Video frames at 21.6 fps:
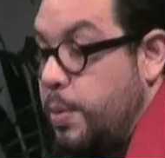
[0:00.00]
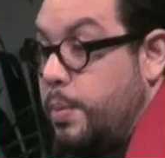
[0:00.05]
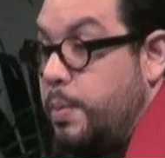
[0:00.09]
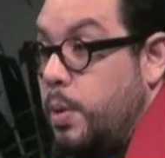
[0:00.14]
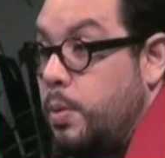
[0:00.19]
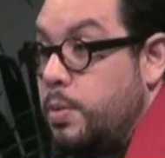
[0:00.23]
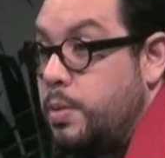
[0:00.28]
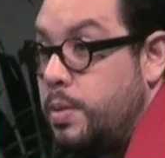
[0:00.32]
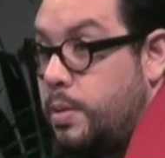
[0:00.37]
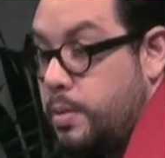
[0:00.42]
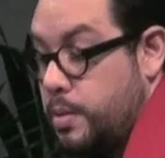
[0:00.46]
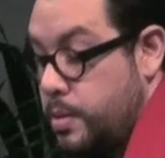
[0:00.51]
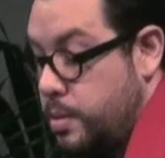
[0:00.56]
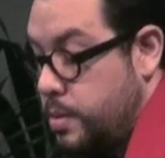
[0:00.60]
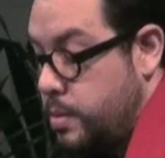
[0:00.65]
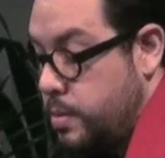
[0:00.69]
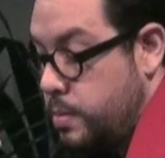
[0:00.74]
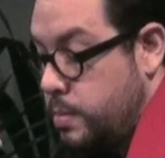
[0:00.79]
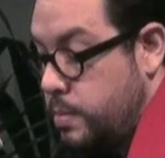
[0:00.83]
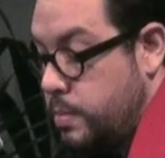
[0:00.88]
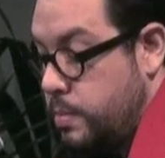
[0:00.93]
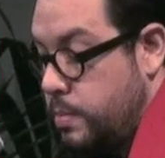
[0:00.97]

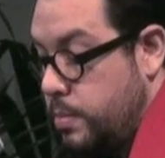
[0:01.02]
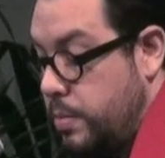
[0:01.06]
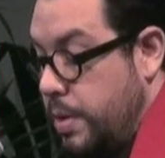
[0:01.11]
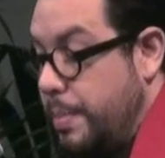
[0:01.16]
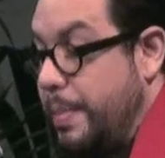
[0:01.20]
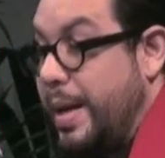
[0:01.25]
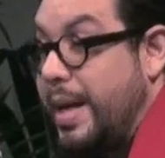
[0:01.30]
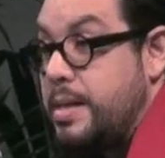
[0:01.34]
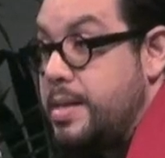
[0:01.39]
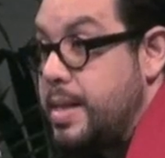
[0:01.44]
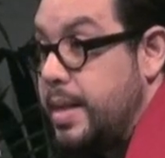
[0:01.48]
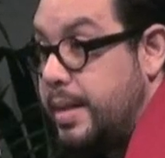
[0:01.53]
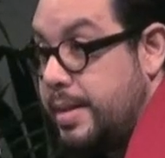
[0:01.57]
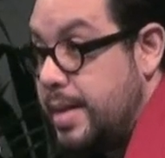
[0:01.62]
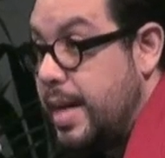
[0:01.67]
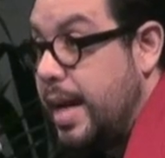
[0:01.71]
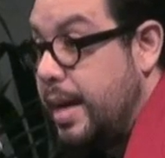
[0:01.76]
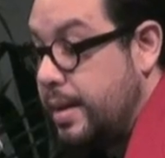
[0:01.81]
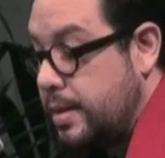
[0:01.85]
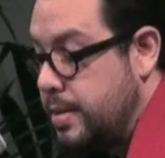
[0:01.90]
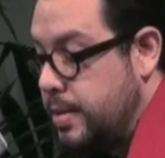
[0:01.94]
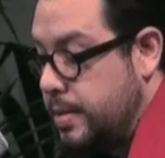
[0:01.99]
promoters remains
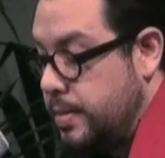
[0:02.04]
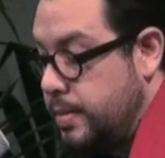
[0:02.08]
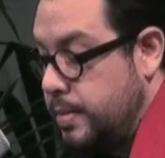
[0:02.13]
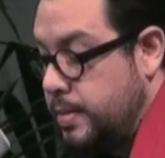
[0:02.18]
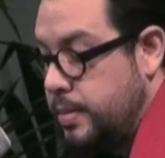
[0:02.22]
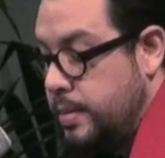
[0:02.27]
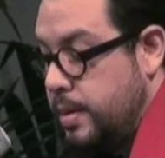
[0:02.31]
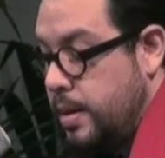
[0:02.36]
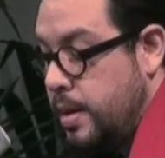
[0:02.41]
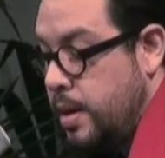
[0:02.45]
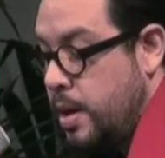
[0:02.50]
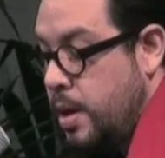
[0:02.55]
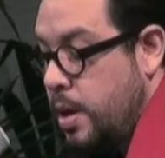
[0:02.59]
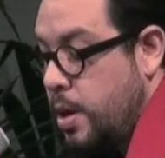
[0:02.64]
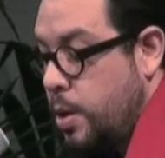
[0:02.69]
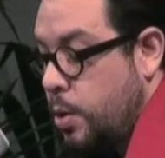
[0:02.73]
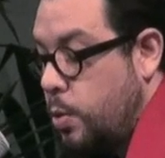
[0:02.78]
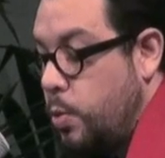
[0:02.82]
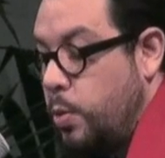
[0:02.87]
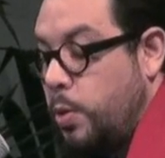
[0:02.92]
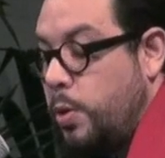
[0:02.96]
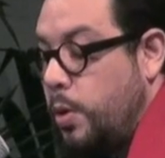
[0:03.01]
intact.
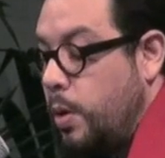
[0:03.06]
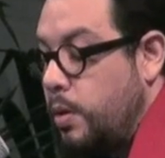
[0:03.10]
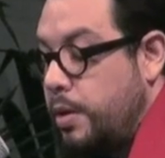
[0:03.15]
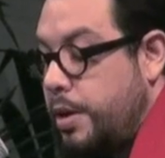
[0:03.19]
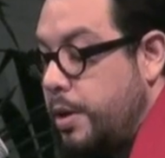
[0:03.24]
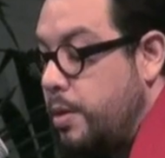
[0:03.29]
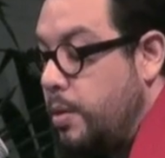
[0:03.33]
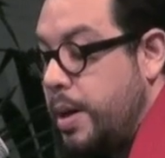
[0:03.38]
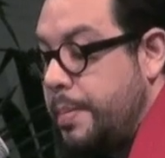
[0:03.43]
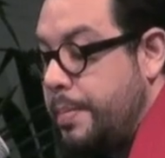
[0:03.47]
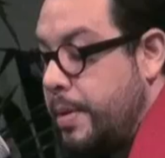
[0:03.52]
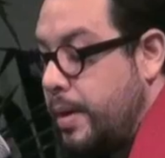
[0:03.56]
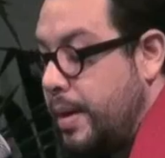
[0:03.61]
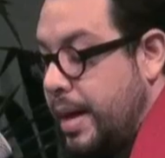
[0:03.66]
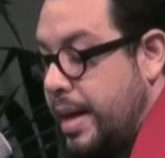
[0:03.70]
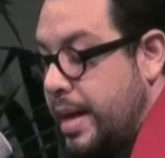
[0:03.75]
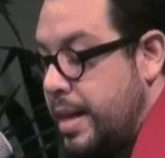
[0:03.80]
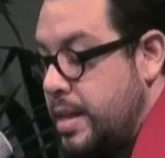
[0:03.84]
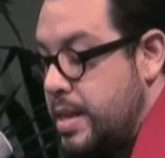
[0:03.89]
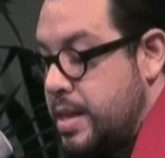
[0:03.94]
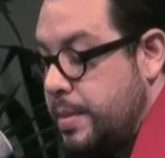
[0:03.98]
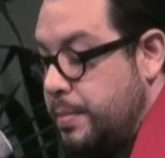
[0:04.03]
Good old
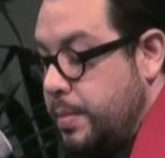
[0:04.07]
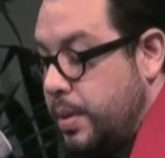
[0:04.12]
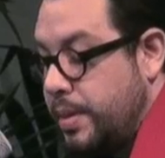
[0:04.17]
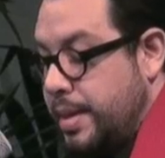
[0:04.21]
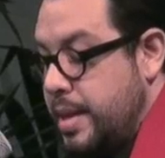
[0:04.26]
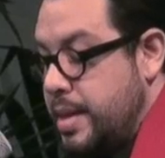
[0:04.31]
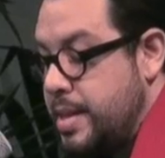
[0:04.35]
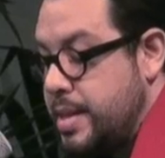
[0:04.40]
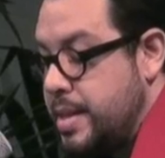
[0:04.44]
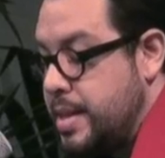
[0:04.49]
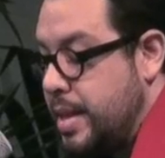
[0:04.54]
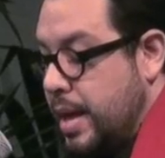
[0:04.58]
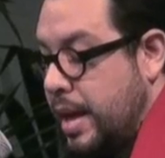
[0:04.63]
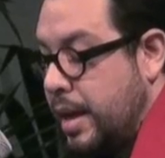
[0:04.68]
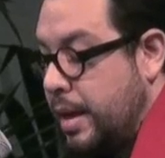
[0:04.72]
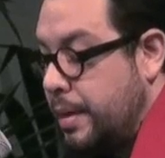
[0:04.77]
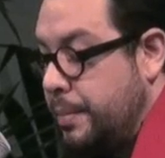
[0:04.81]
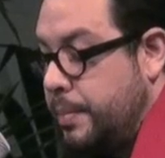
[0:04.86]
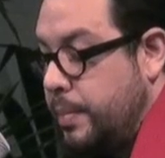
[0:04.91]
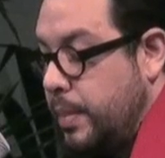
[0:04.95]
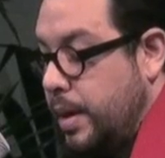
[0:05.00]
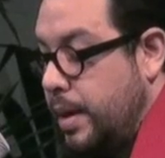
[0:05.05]
neoliberalism, but this
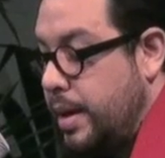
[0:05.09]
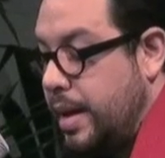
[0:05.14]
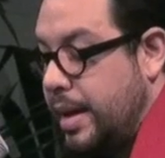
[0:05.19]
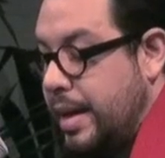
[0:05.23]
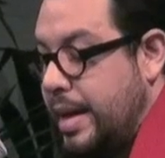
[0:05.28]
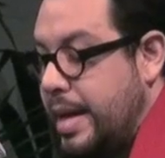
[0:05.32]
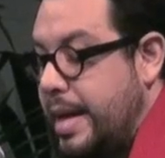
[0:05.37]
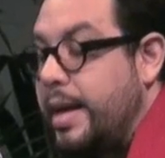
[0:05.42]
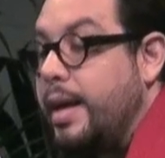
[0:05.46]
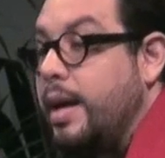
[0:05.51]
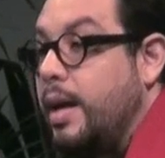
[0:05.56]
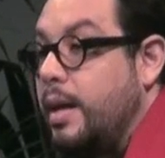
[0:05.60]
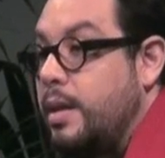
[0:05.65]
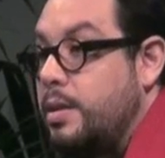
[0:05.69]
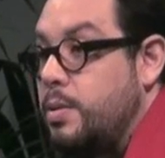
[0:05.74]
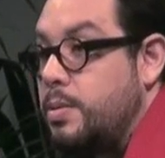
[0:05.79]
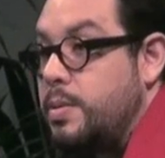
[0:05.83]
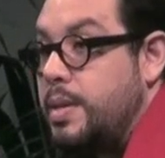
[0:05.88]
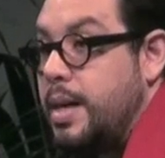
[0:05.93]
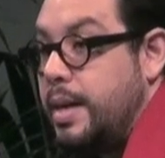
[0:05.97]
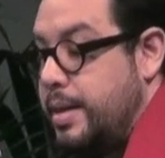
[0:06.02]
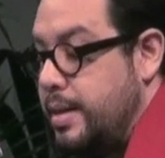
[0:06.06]
time in a legal
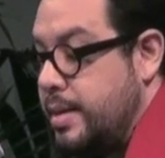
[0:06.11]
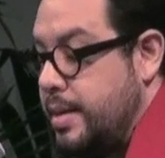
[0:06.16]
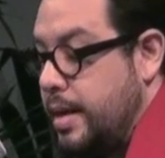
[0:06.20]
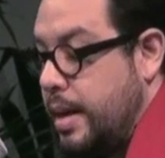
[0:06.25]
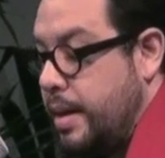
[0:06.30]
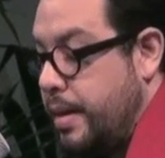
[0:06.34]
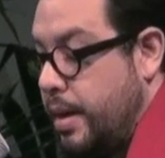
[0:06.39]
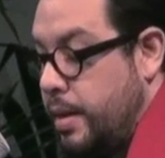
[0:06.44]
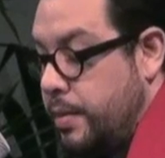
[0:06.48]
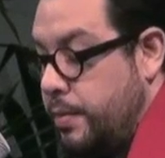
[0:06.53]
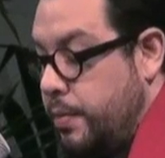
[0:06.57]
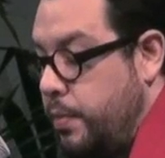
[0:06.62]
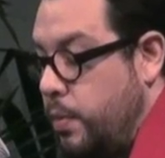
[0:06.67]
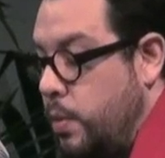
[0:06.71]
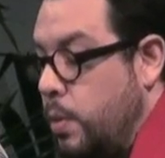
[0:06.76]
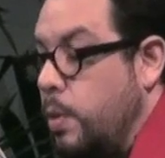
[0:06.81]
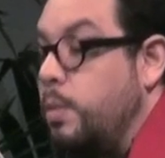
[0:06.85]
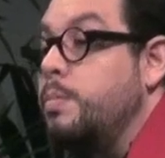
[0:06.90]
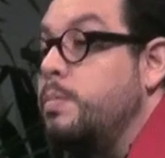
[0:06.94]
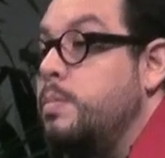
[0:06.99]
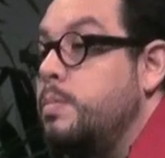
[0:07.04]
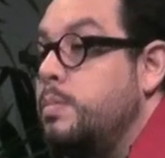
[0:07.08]
totalitarian
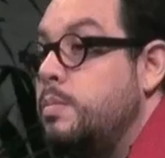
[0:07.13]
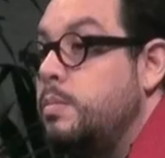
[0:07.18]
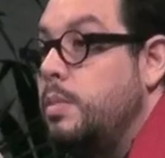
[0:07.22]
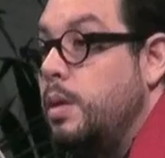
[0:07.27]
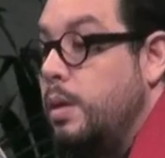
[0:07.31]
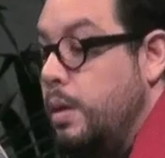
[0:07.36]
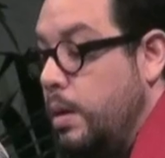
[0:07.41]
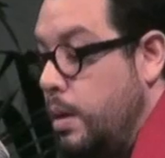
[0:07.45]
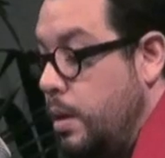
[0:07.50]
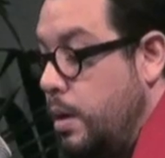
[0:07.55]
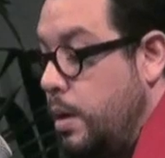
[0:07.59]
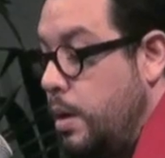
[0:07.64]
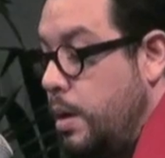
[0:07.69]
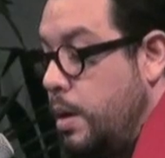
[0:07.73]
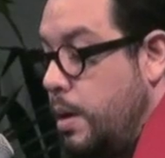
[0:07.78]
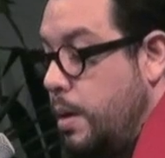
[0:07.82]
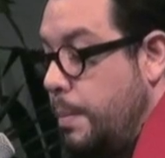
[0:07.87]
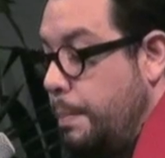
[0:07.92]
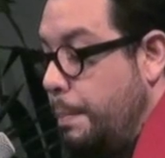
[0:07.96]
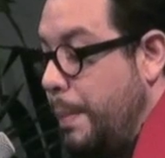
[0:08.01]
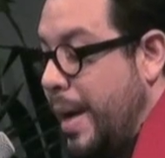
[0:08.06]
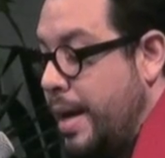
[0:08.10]
form
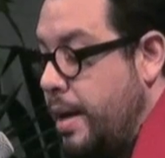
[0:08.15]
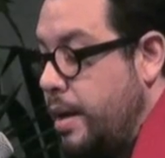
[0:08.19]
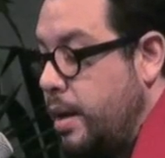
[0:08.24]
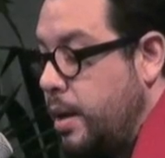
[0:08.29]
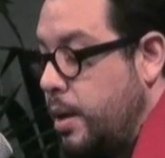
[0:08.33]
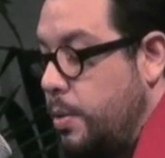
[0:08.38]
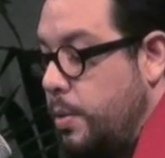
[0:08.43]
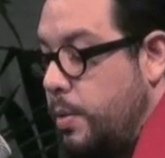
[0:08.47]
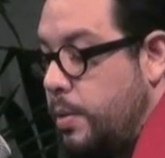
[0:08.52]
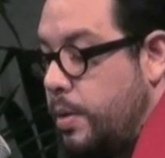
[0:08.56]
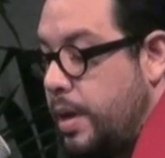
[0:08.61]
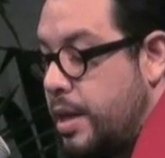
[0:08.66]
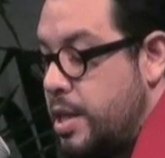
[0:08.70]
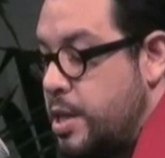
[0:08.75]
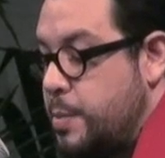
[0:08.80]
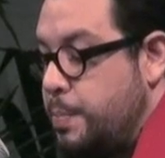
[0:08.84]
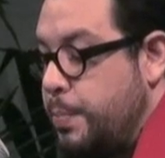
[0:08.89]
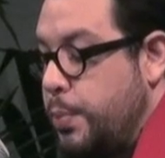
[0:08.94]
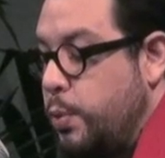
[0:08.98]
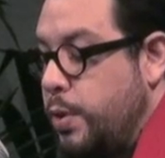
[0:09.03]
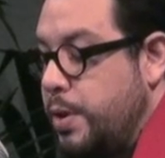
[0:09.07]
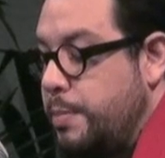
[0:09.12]
manicured as
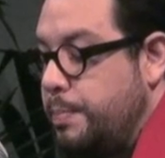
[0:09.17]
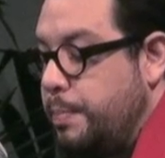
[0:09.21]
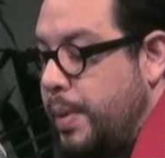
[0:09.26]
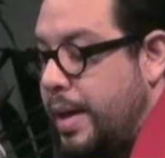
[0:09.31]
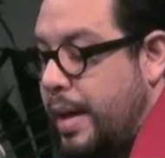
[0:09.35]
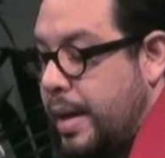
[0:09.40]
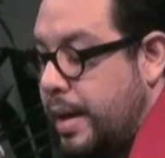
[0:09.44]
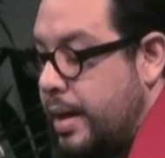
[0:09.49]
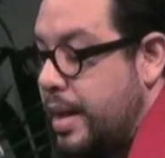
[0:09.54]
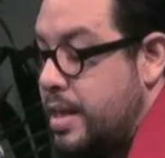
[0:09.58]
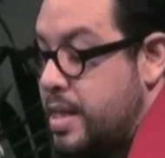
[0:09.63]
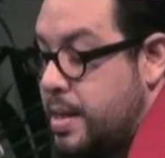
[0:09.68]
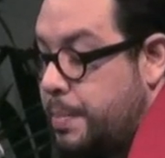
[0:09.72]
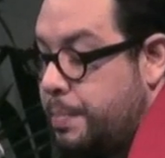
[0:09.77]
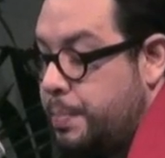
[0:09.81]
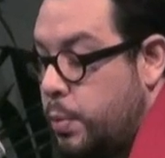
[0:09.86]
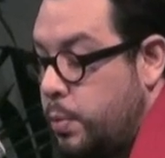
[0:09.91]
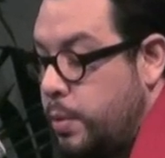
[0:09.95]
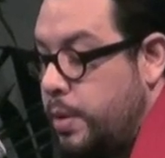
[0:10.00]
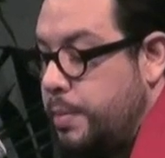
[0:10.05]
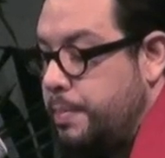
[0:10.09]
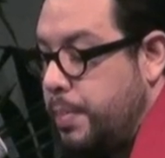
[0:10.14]
prudent plan as a
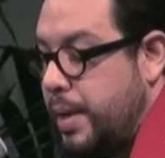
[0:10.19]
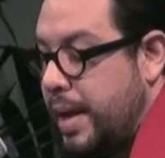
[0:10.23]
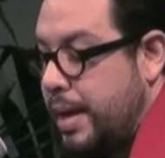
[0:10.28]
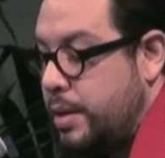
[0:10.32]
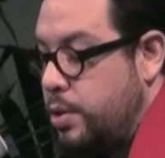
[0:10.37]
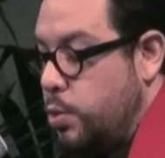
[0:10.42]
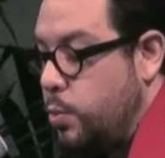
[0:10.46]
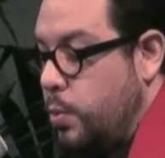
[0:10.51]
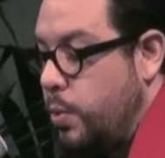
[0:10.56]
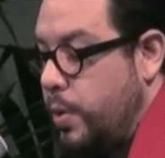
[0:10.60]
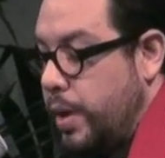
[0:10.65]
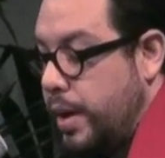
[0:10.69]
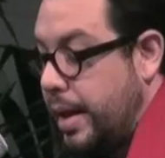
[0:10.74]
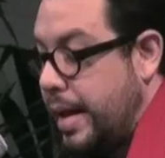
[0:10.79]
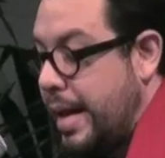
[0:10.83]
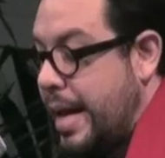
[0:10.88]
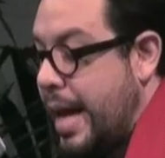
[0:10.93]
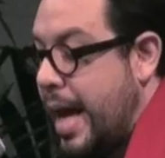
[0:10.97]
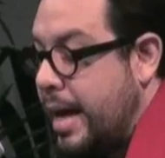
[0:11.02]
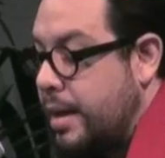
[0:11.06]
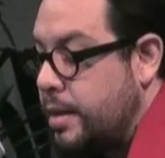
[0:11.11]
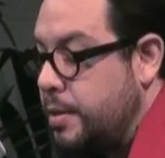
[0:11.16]
prudent plan to
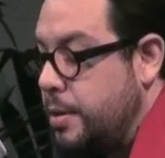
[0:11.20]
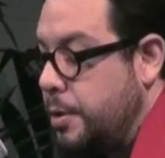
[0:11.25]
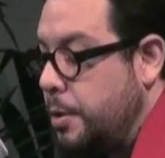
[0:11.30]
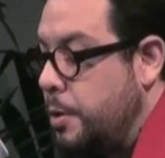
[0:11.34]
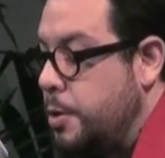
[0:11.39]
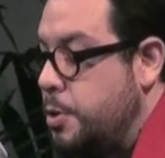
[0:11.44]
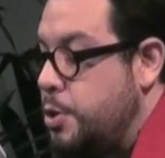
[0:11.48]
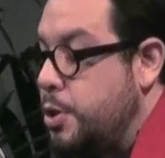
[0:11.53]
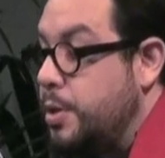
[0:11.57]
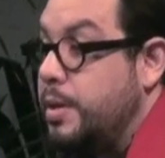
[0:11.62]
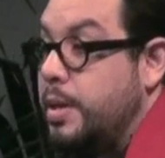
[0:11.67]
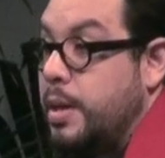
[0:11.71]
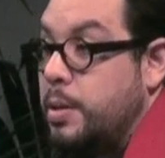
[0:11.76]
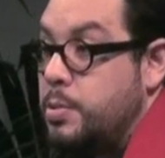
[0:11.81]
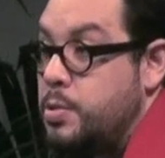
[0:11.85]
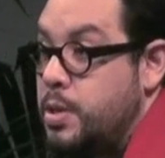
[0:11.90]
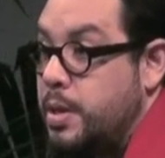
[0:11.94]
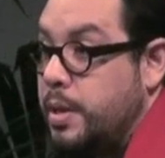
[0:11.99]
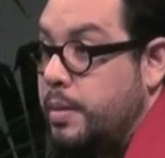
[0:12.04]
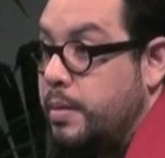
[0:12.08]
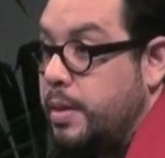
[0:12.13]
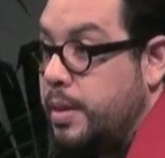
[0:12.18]
enact urgent
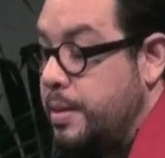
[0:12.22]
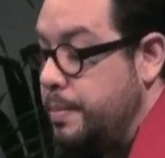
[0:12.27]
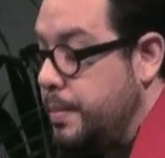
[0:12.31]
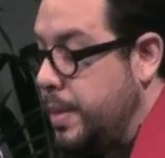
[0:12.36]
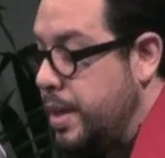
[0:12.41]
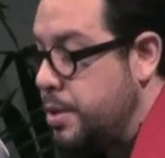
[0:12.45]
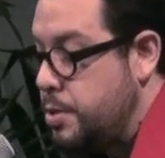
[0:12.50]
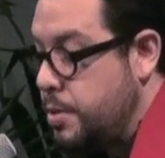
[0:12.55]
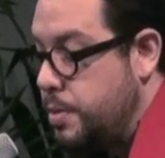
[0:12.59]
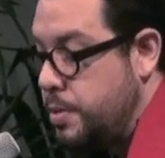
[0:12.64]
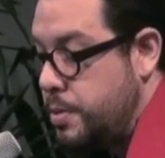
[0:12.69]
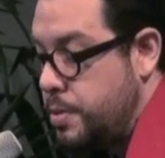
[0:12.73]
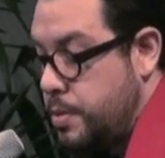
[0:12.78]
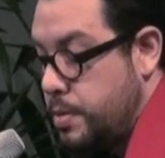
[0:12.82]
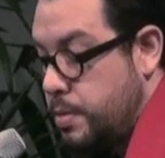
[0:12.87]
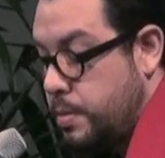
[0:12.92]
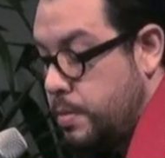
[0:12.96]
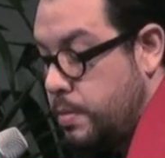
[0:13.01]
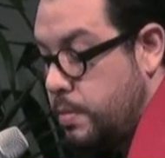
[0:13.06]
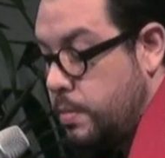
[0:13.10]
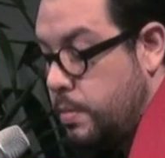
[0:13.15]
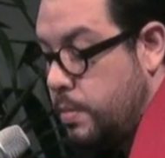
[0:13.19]
austerity
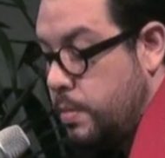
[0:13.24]
measures.